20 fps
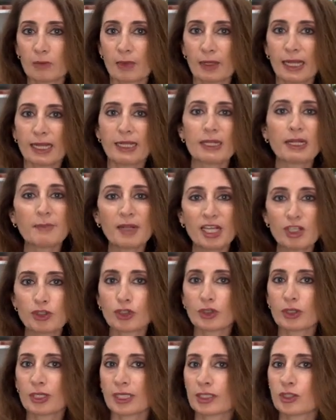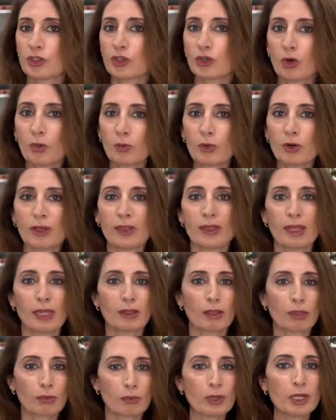And I make sure it's no more than
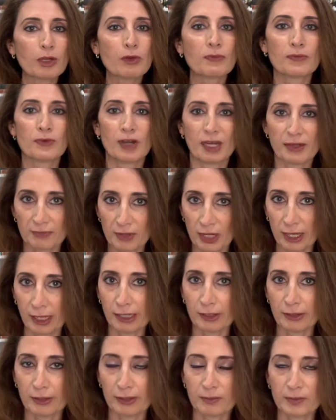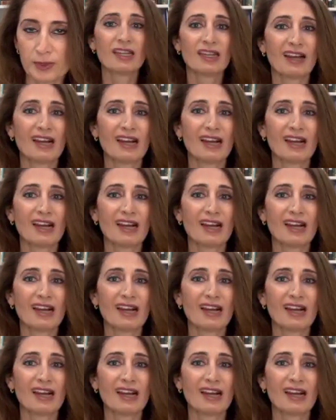3 to 5 items.